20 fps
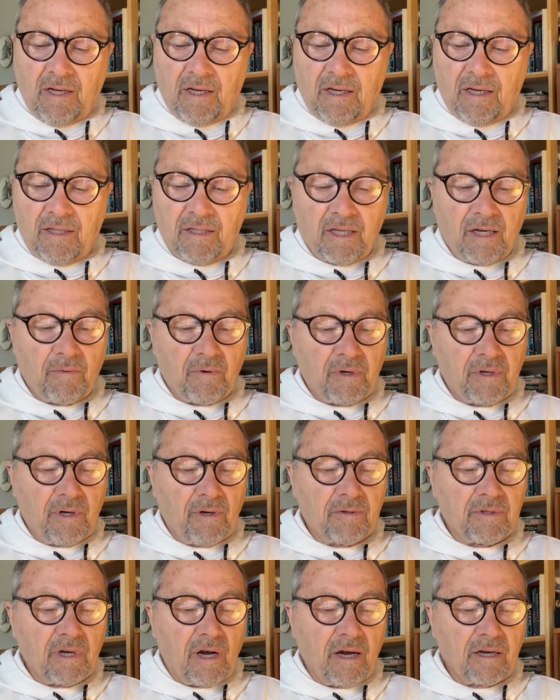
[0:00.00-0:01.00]
and there were
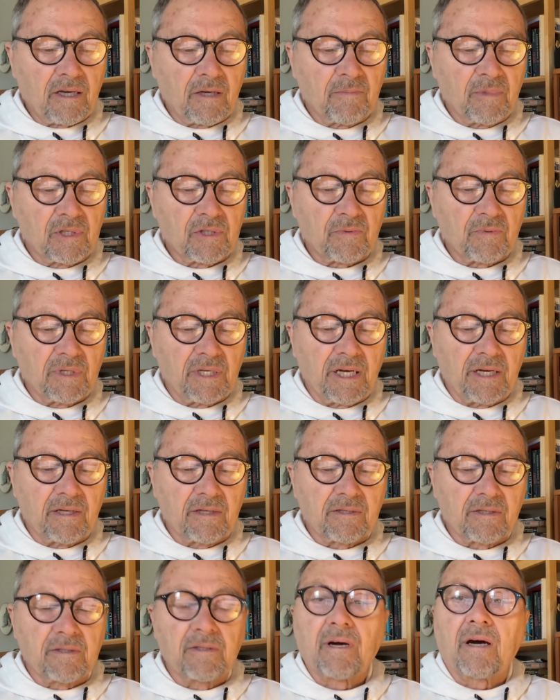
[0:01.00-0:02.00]
no documents
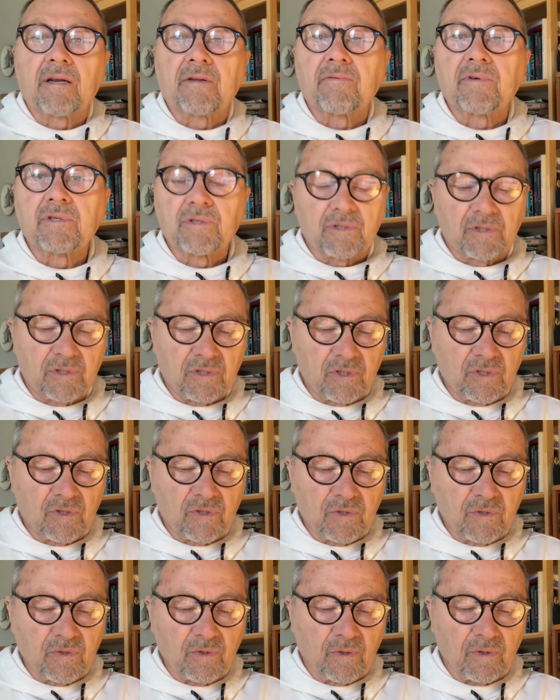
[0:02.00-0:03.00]
related to Notovitch's
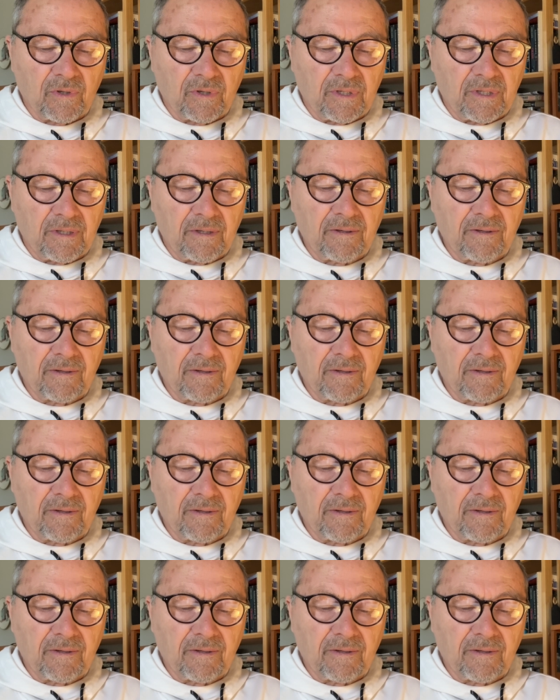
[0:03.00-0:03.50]
story.